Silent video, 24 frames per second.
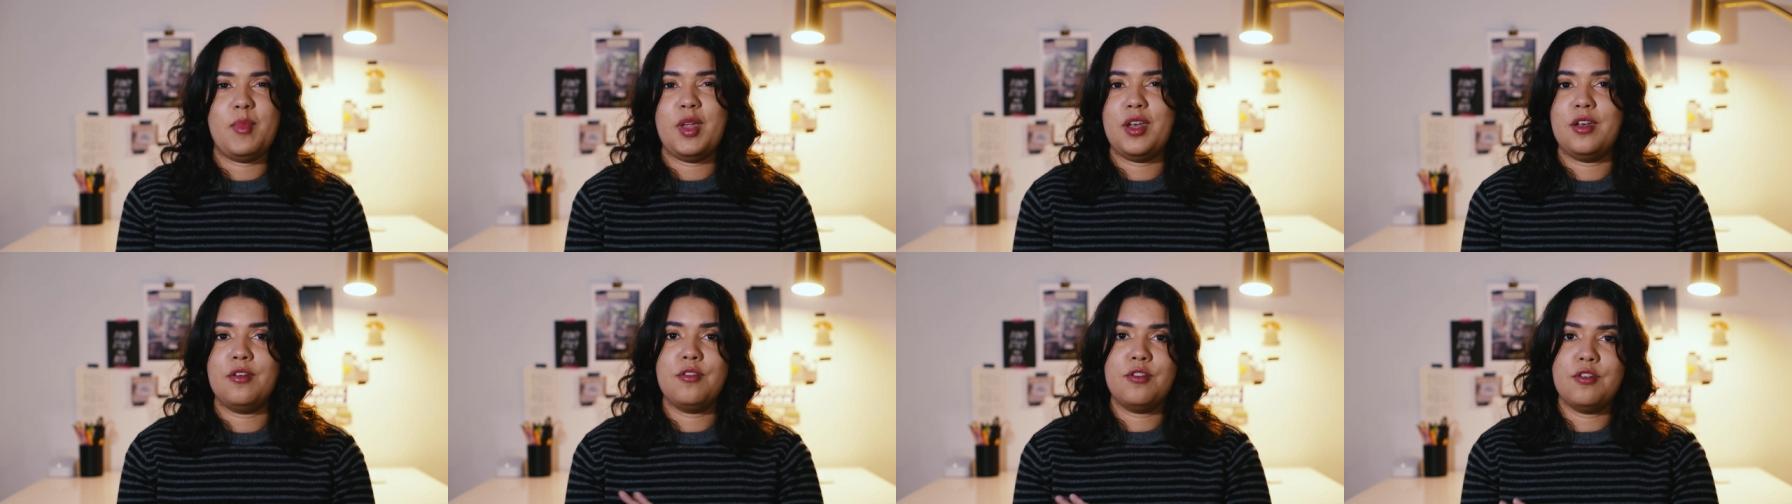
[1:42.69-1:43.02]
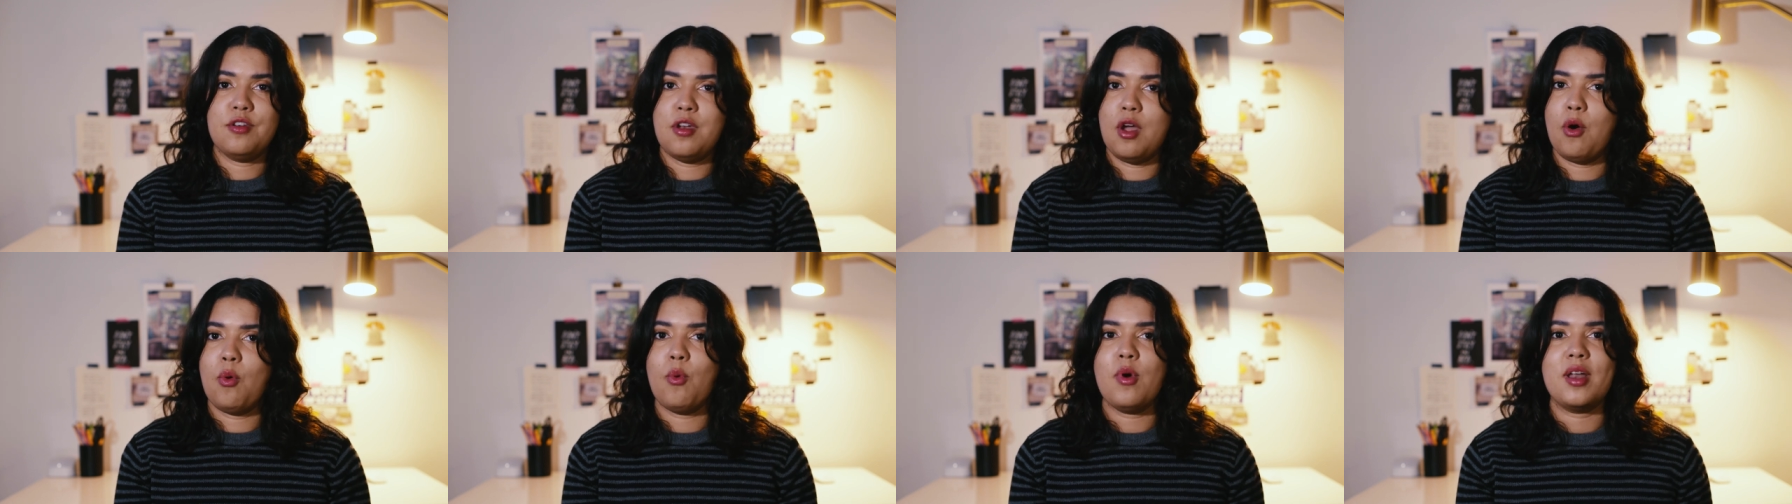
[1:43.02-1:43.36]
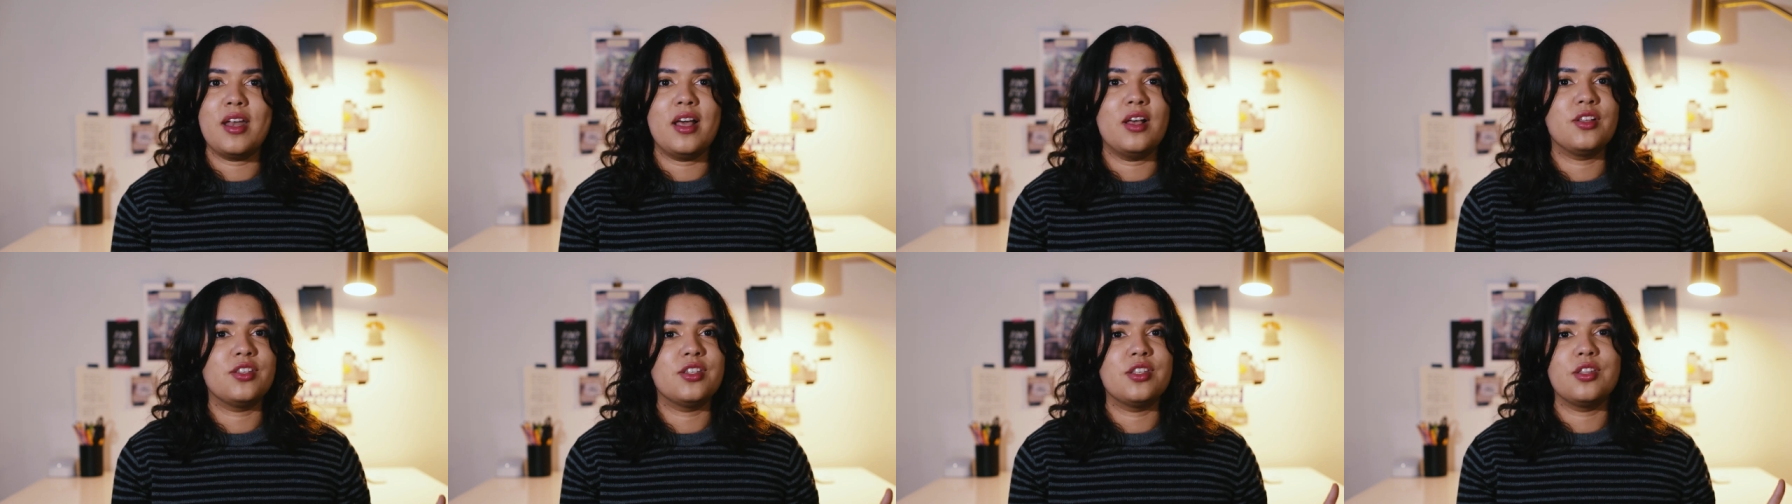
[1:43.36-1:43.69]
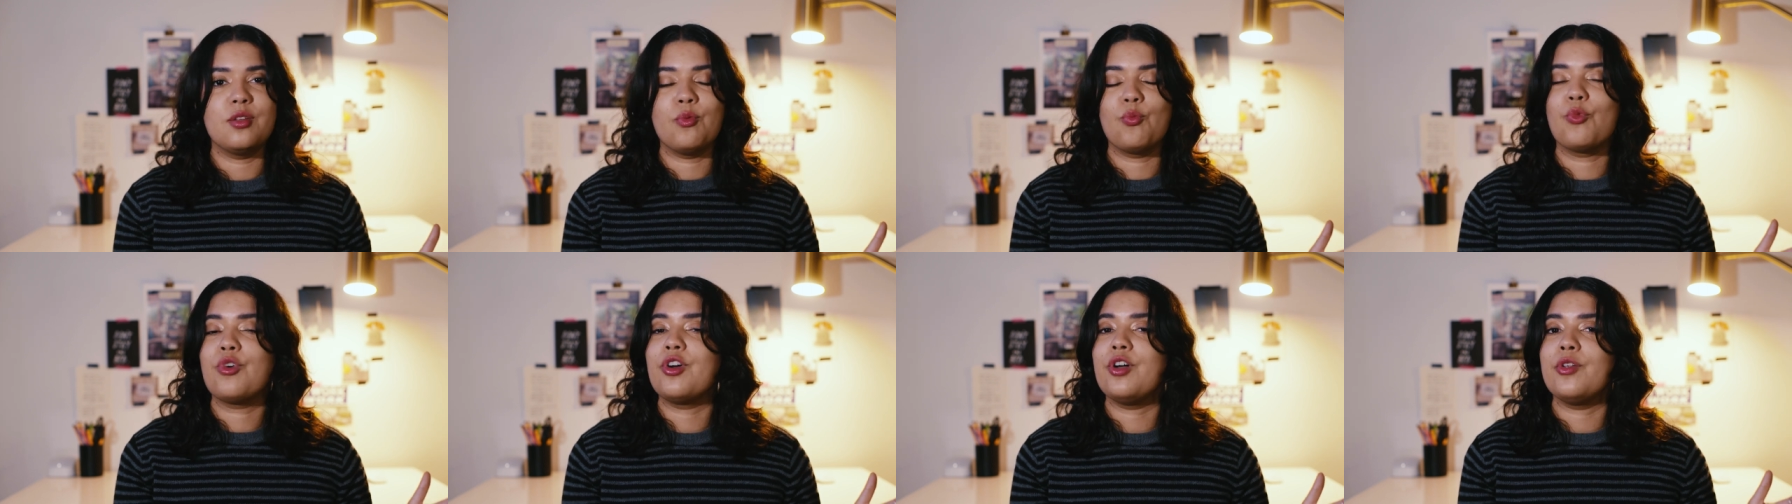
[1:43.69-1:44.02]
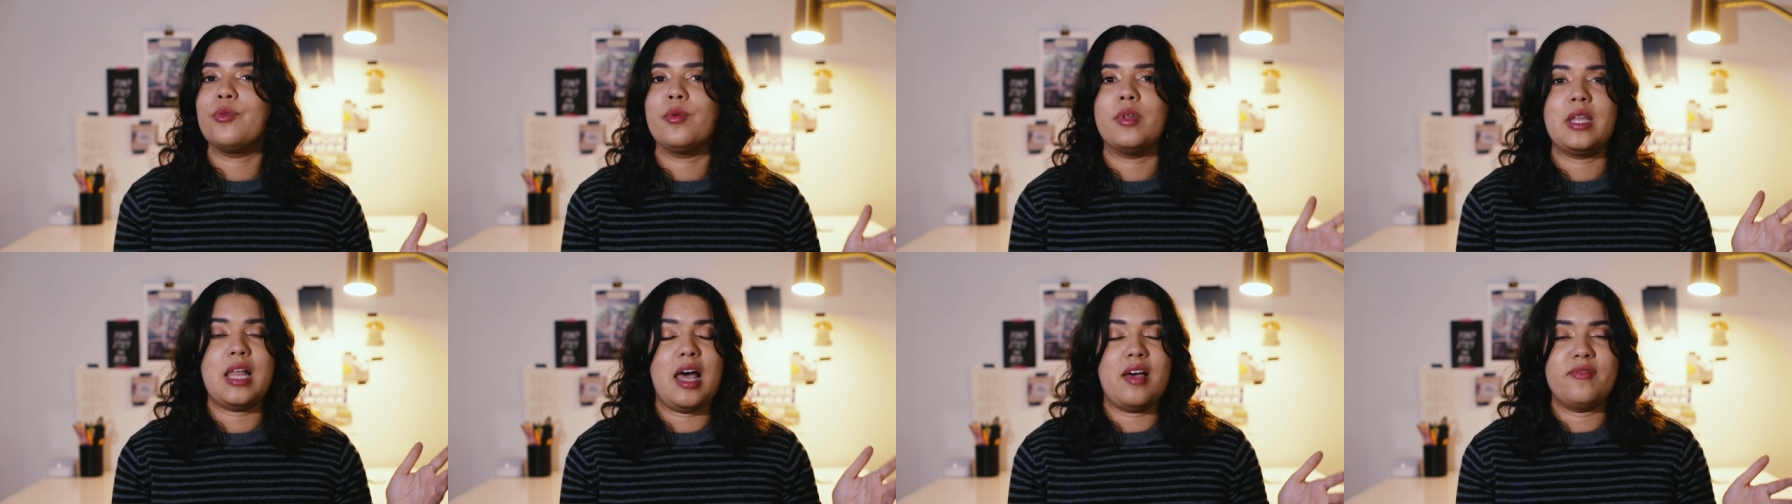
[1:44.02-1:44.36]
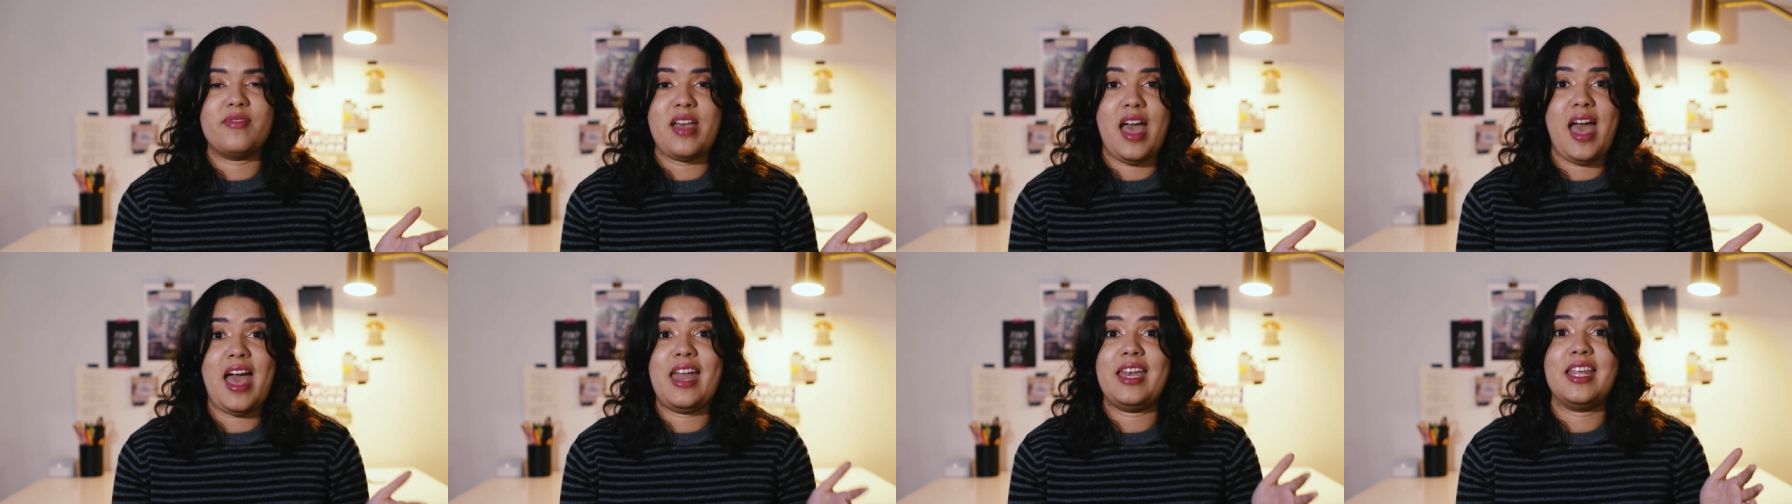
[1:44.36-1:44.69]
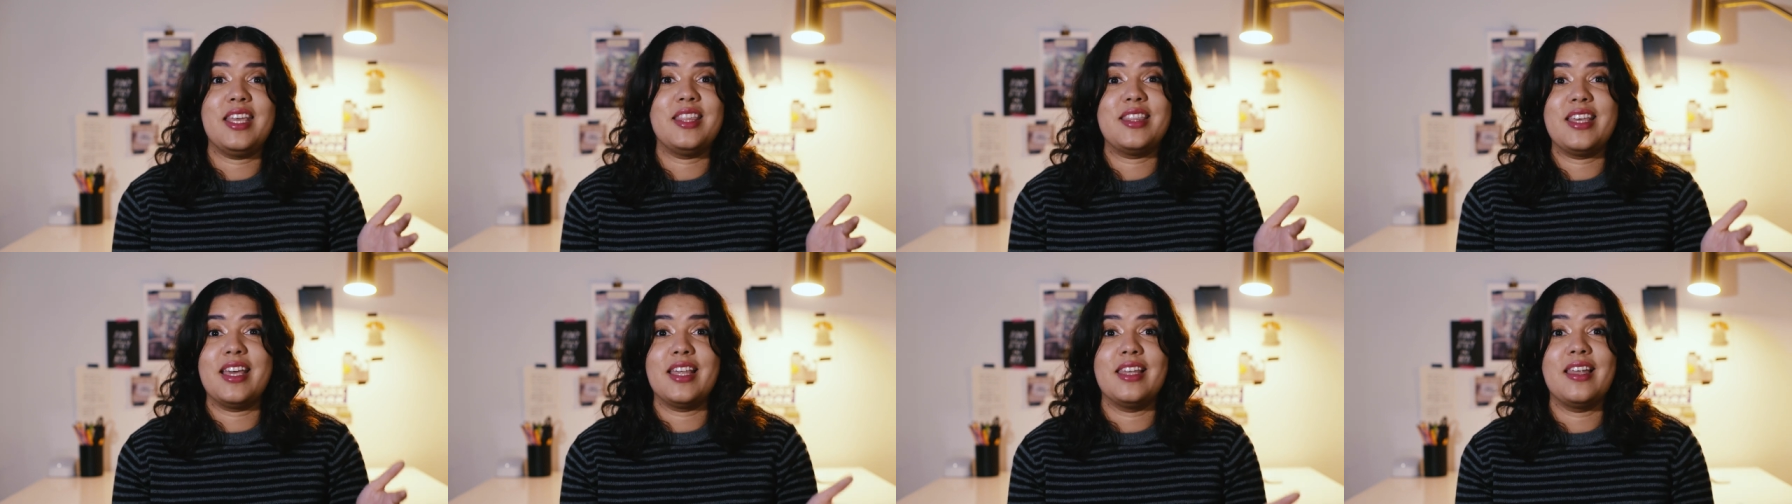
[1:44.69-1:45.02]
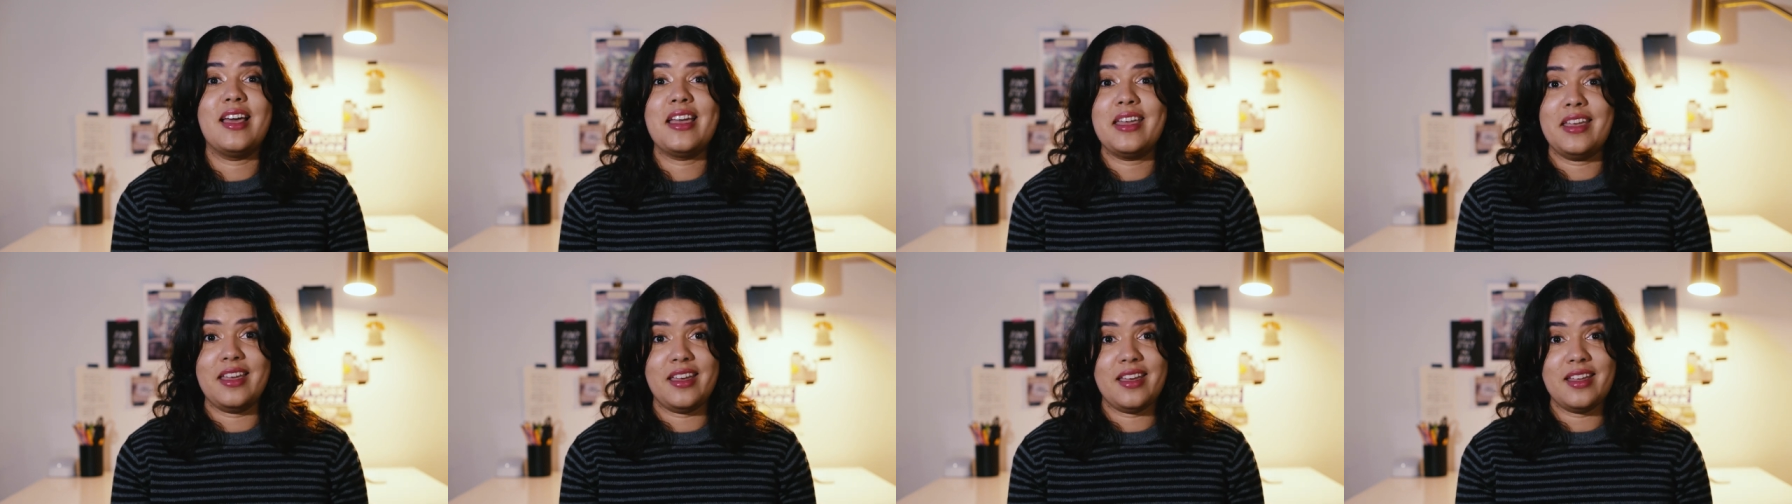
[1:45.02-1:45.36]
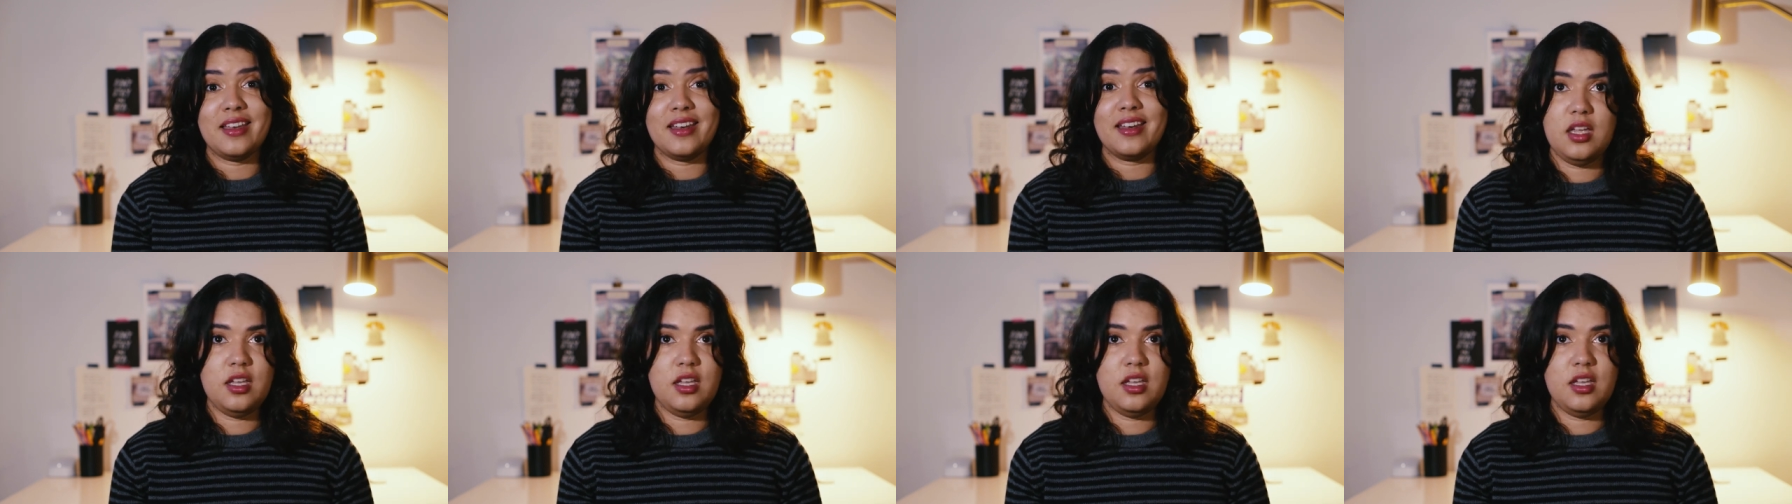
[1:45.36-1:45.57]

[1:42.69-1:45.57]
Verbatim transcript: and no one else in the world will have anything like it.